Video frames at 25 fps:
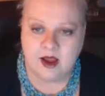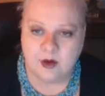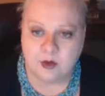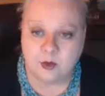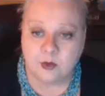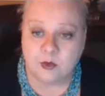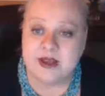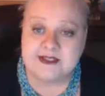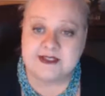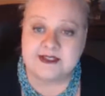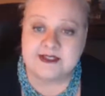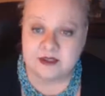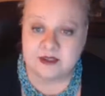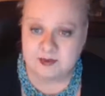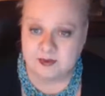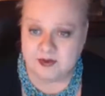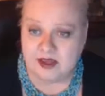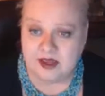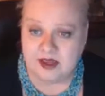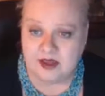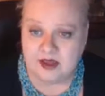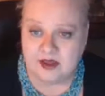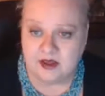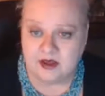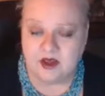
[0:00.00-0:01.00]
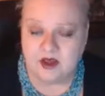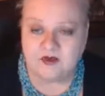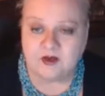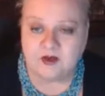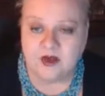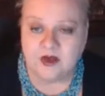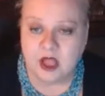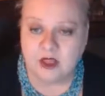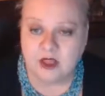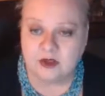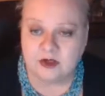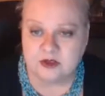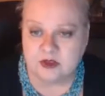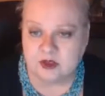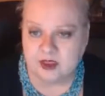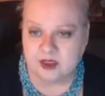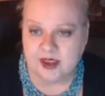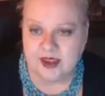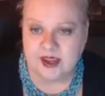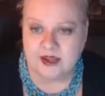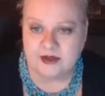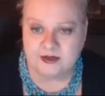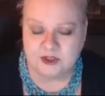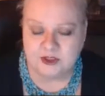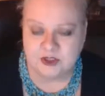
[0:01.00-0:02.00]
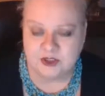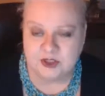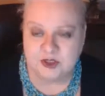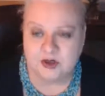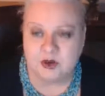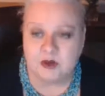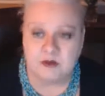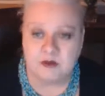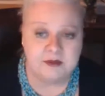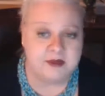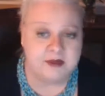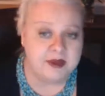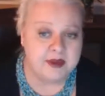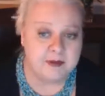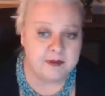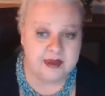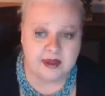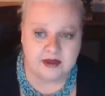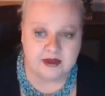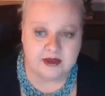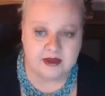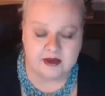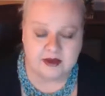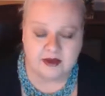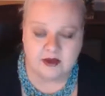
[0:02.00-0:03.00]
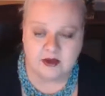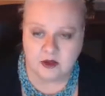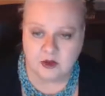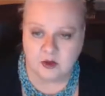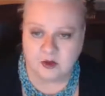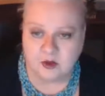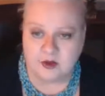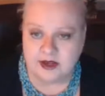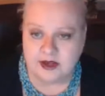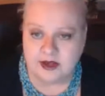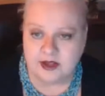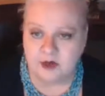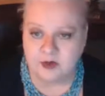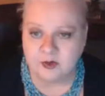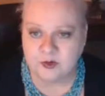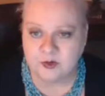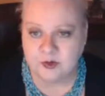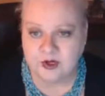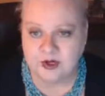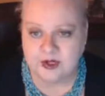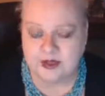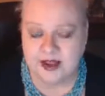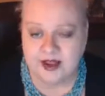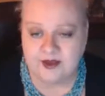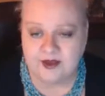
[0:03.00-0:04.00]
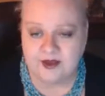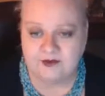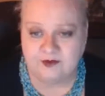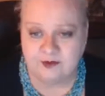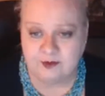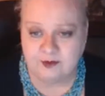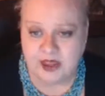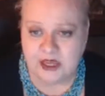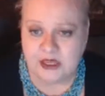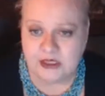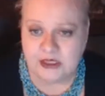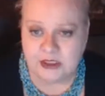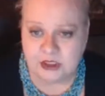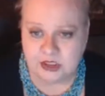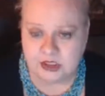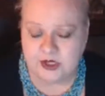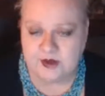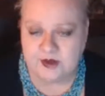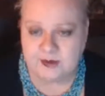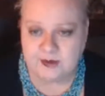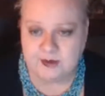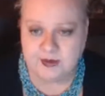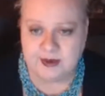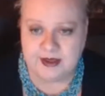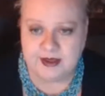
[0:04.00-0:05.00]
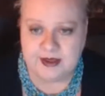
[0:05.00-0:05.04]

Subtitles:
recipe of colored light to mimic your in real life paint chip.